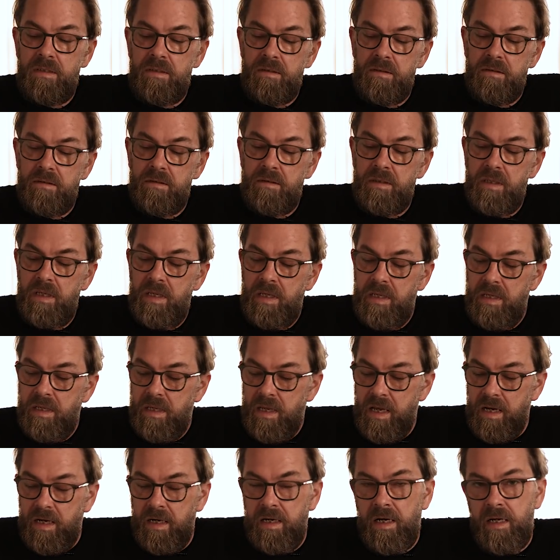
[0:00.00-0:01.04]

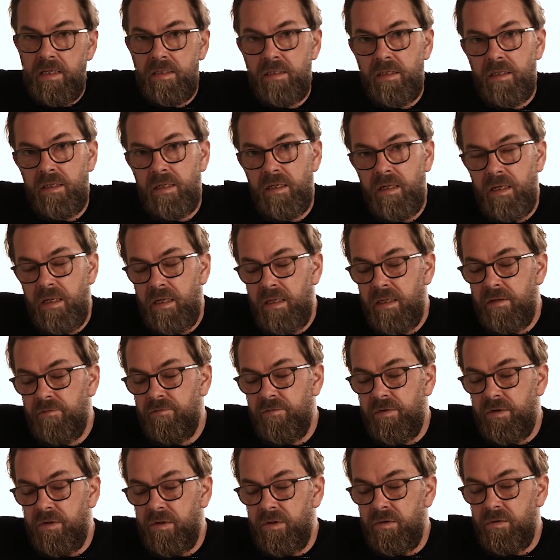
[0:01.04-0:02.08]
a classic,
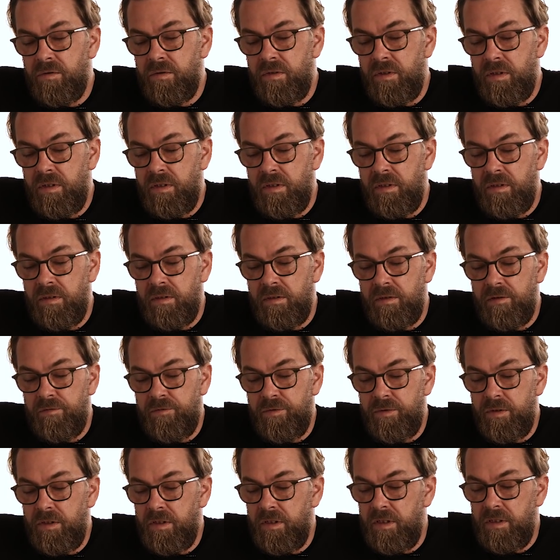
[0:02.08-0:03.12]
very good
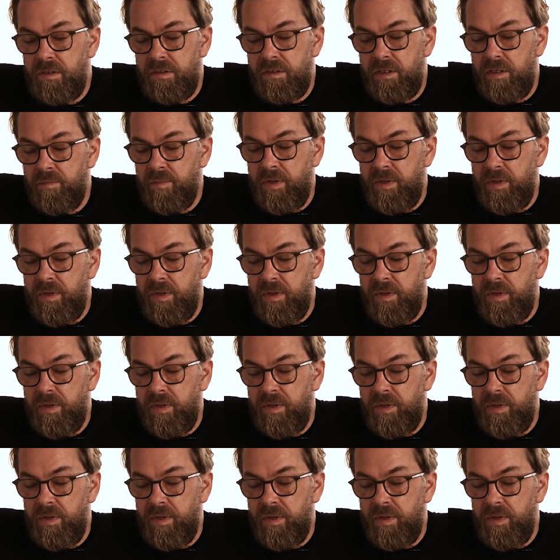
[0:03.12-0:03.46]
Fuji lens. They